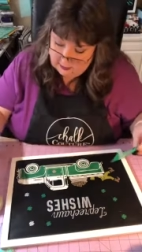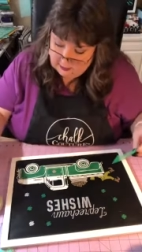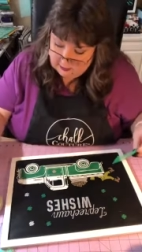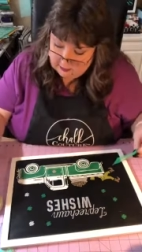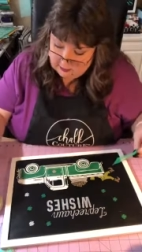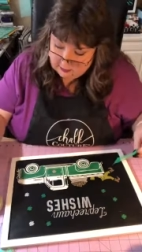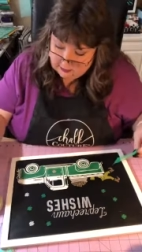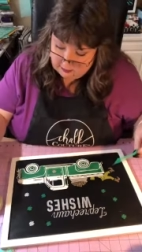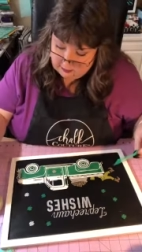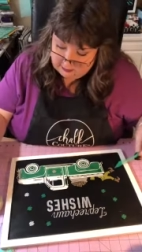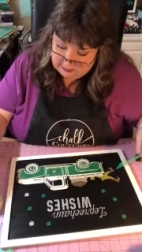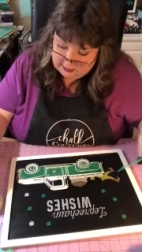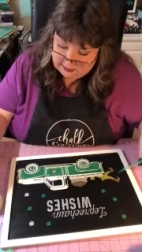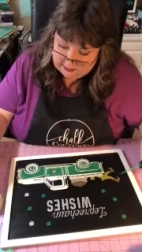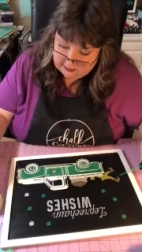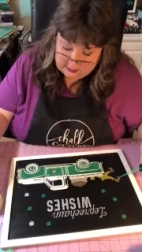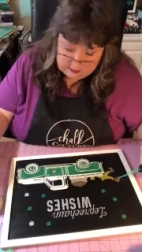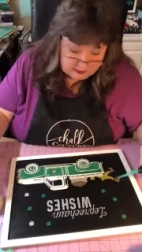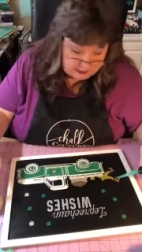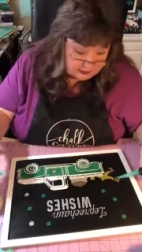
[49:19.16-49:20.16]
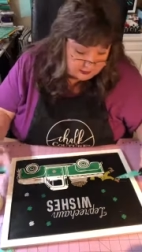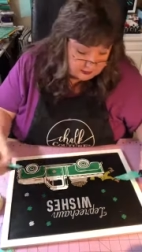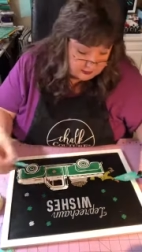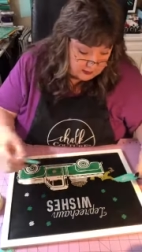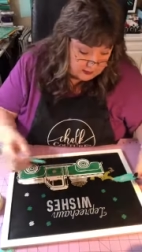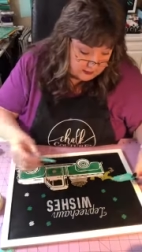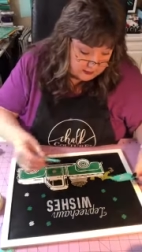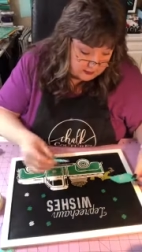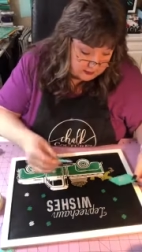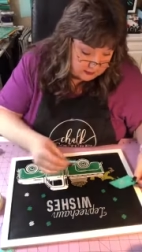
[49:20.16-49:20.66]
I'll come back to that
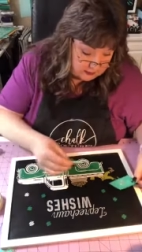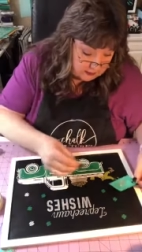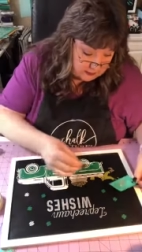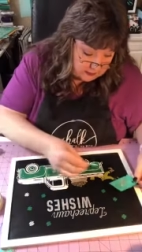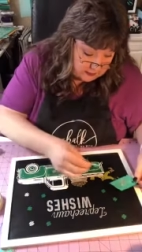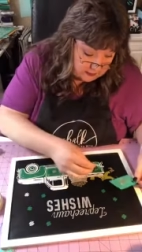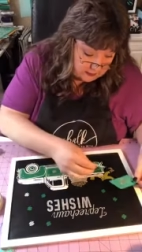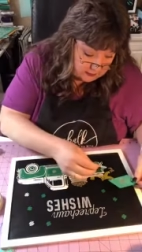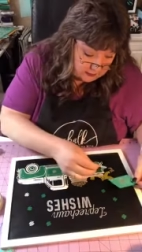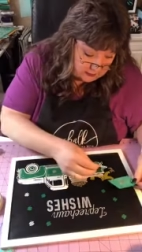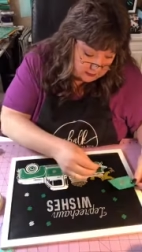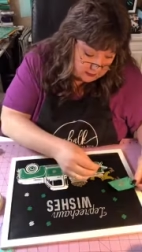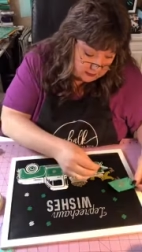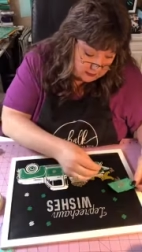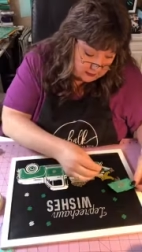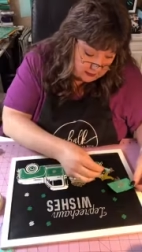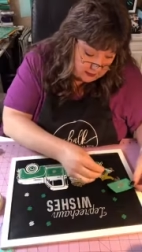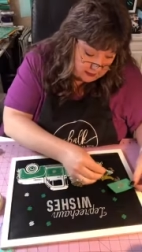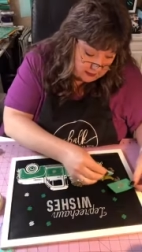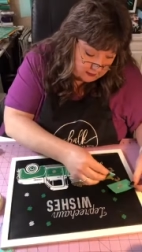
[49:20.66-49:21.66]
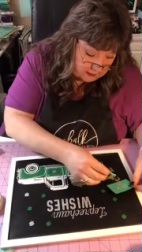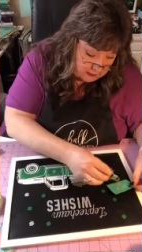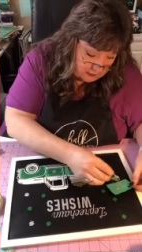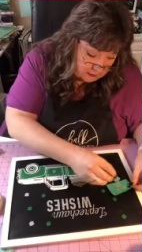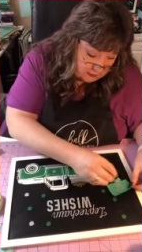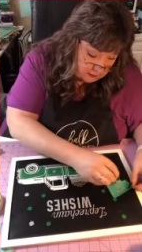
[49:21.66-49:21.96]
side because this is these take a little